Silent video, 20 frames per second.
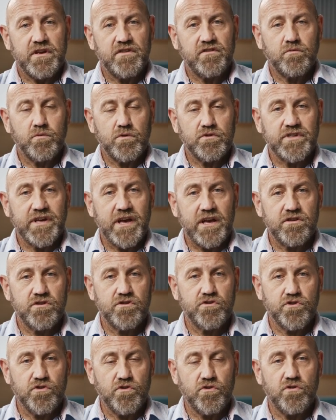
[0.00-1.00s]
This will
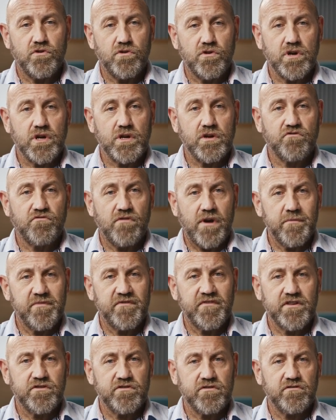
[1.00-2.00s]
test your crime
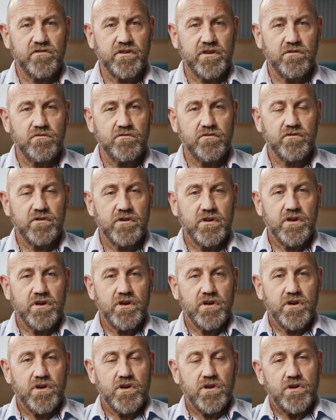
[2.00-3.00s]
prevention skills,
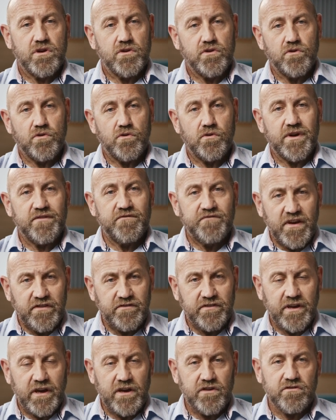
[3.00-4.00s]
your
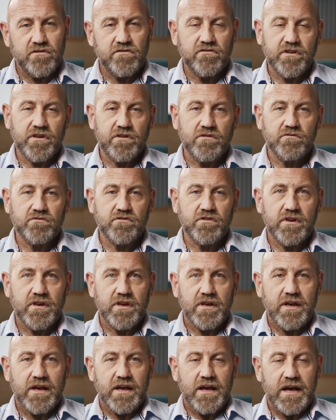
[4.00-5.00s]
investigation skills,
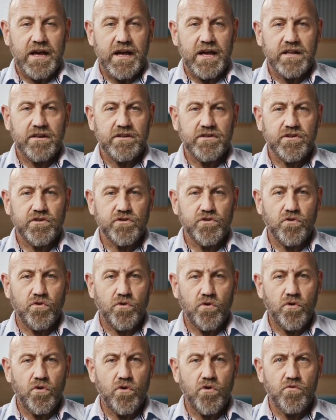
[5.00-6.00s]
and your
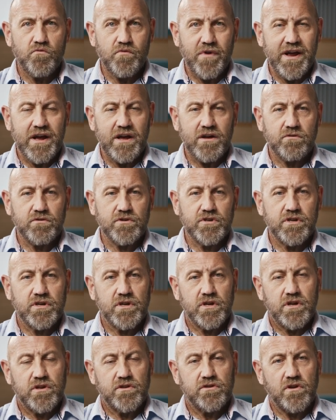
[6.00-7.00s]
all round
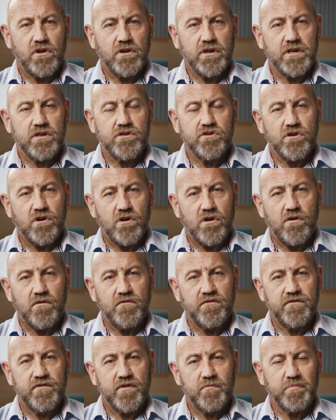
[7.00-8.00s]
knowledge
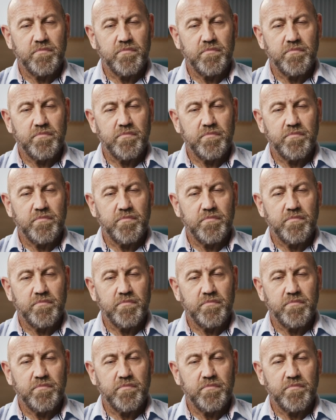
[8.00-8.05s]
of